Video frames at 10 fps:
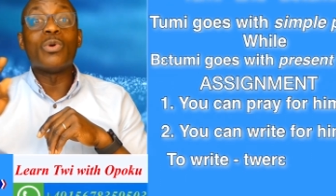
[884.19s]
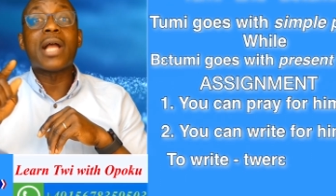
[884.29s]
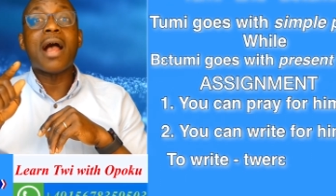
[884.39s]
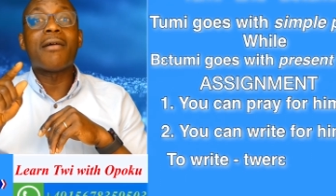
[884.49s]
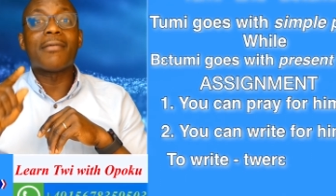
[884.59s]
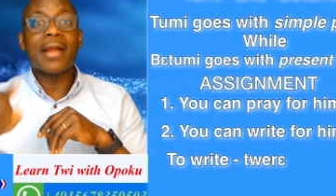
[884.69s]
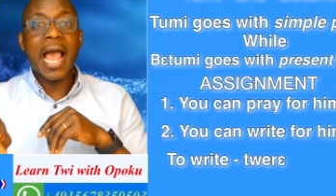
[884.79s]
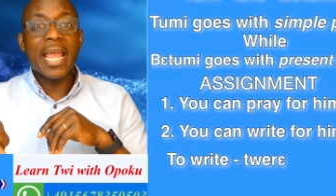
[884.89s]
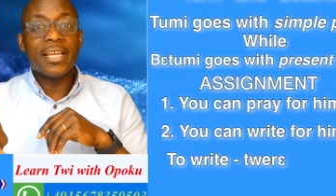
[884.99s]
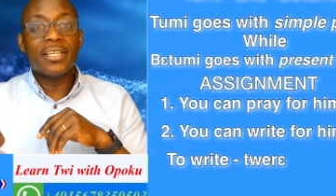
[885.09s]
can
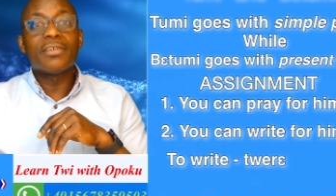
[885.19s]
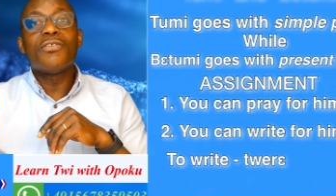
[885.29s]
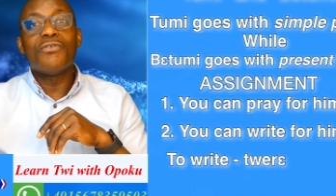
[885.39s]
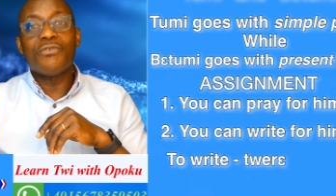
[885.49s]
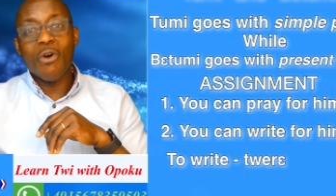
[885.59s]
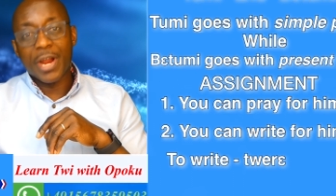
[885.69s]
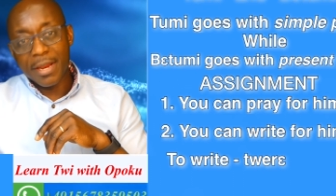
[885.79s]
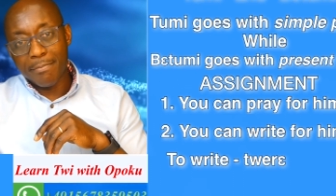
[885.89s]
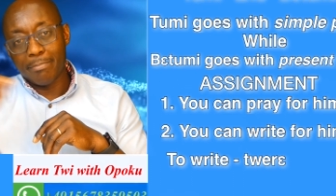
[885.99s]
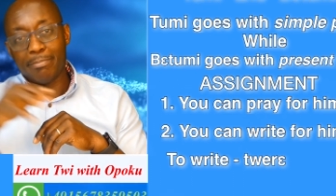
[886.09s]
write for him?